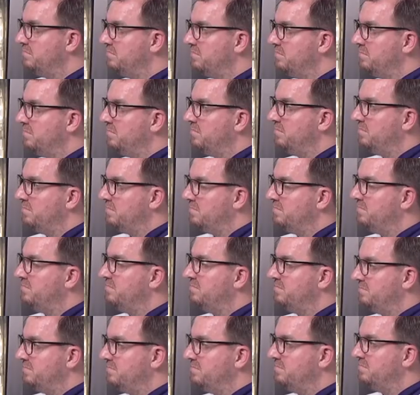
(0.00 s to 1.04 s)

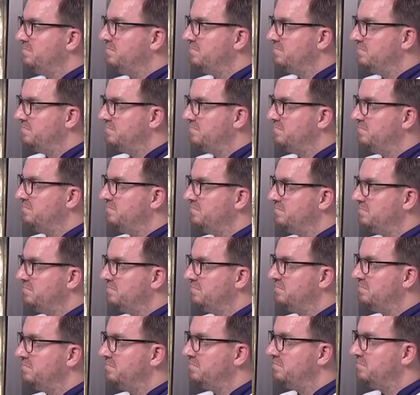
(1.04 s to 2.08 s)

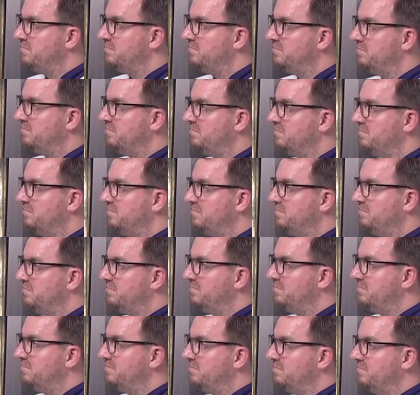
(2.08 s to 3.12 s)

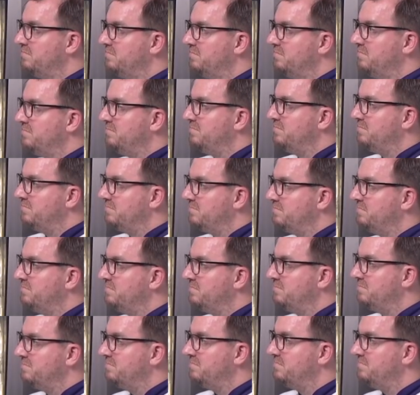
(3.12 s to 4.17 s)

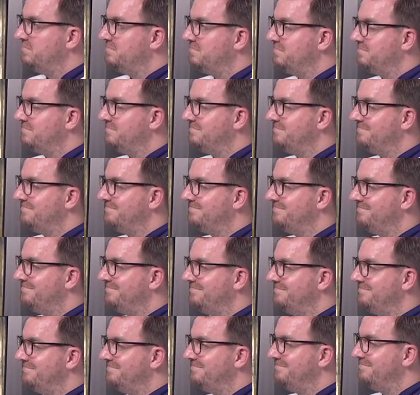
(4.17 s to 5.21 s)

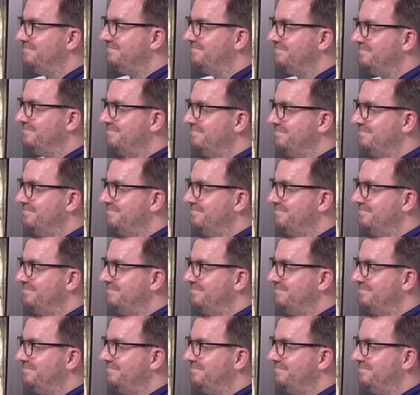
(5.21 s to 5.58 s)
(not speaking)